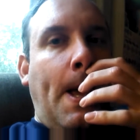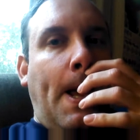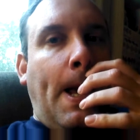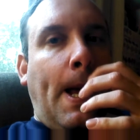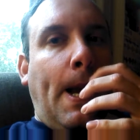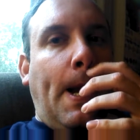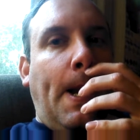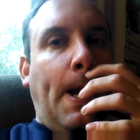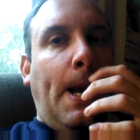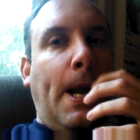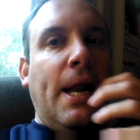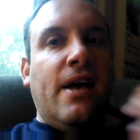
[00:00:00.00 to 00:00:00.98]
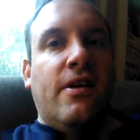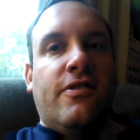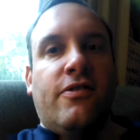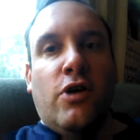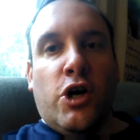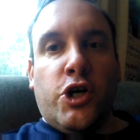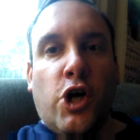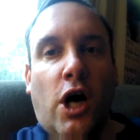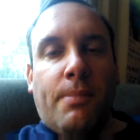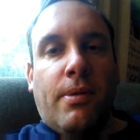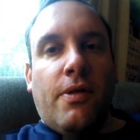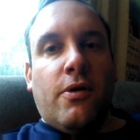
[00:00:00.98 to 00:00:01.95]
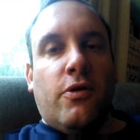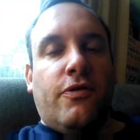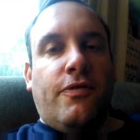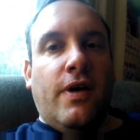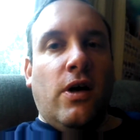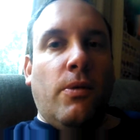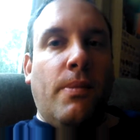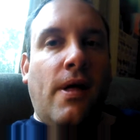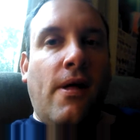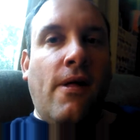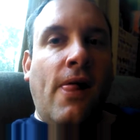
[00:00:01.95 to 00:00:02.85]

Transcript: And it is a Shaw Brothers film.